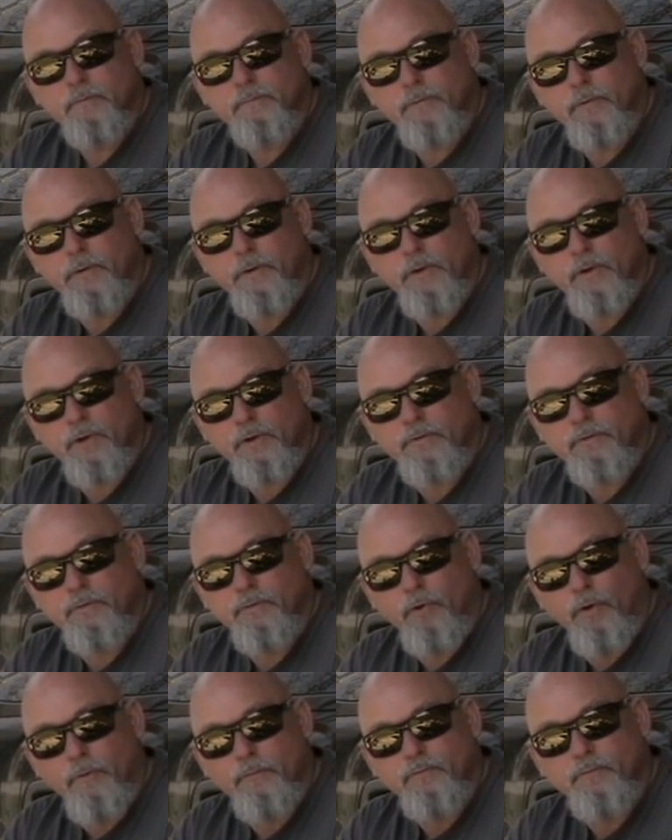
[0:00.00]
pretty good
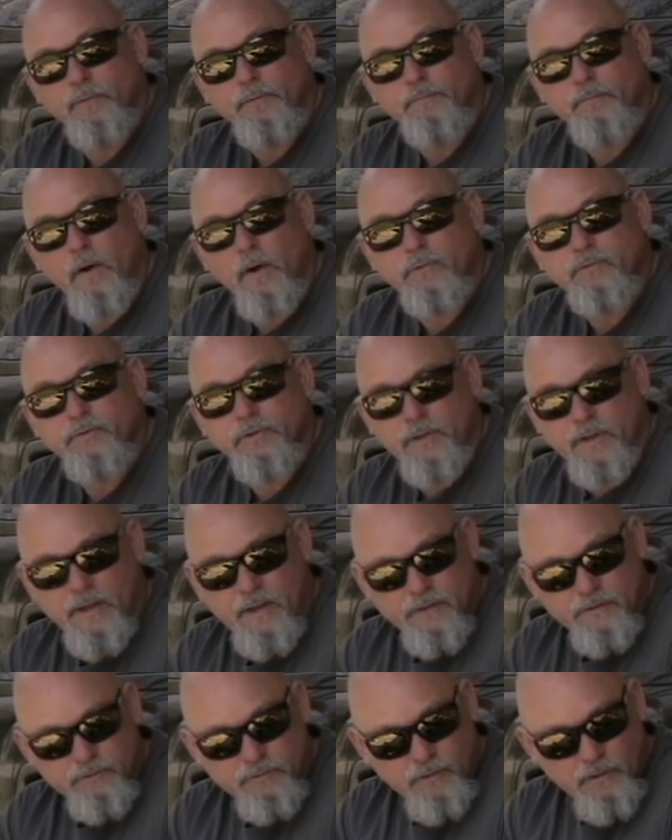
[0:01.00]
groups with most of
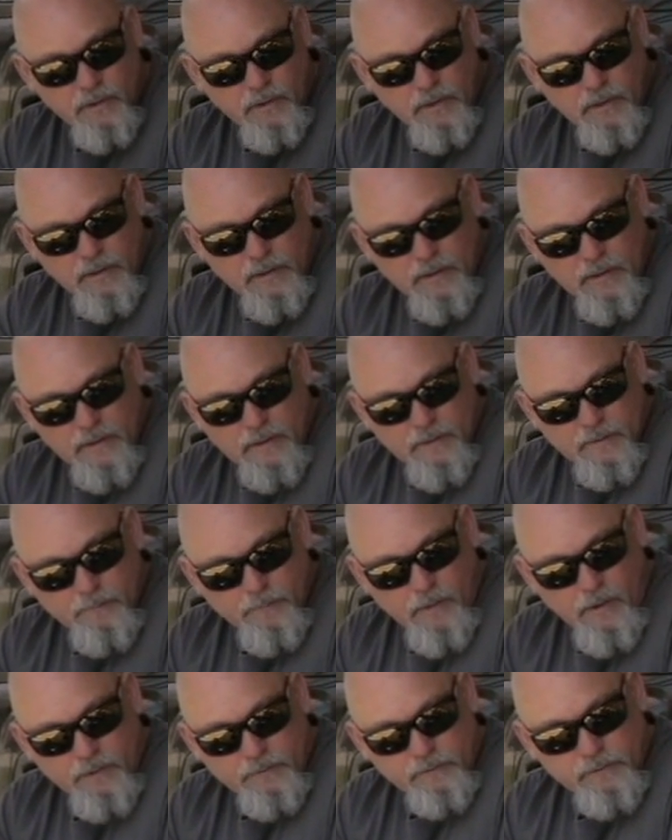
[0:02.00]
these,
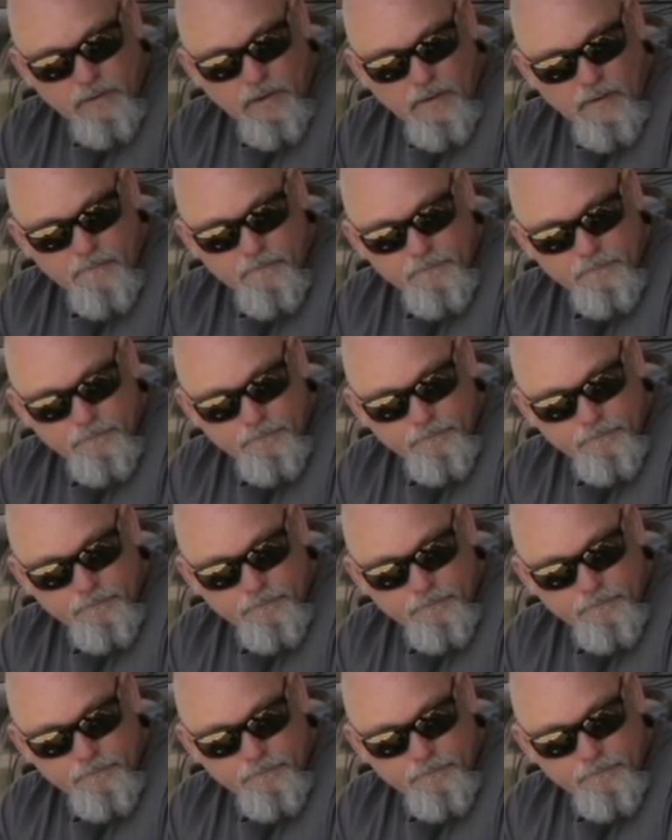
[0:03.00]
but the